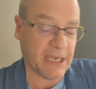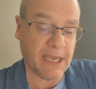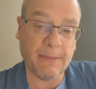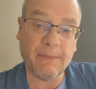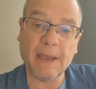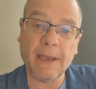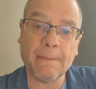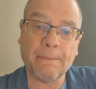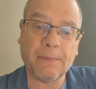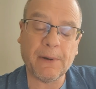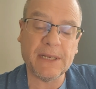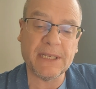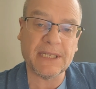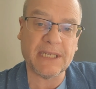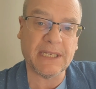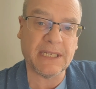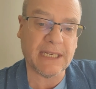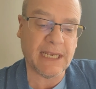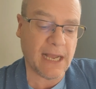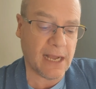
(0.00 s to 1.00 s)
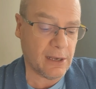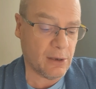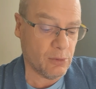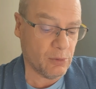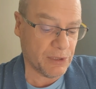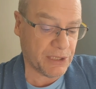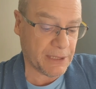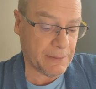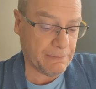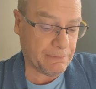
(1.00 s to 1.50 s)
Give Me a Prince is a young
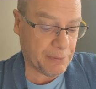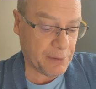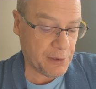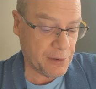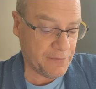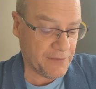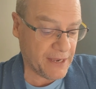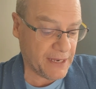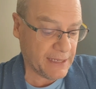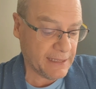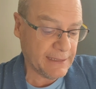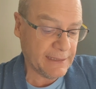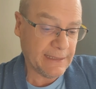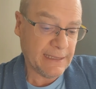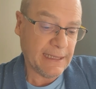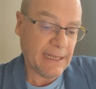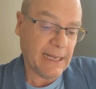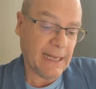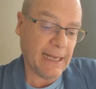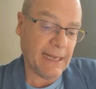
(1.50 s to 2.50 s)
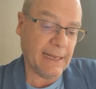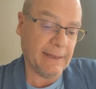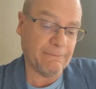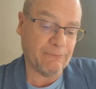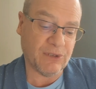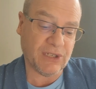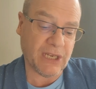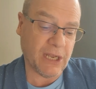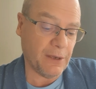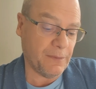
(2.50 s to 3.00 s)
horse improving,
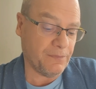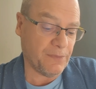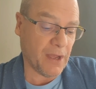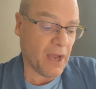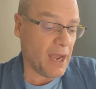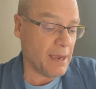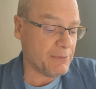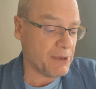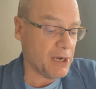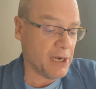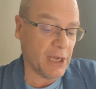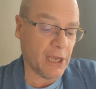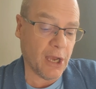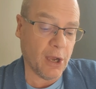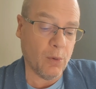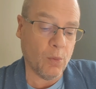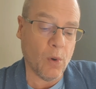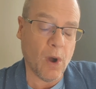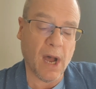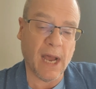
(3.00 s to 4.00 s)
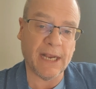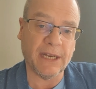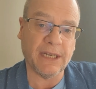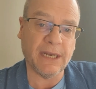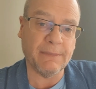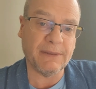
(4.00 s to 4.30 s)
so I'm going to go wide.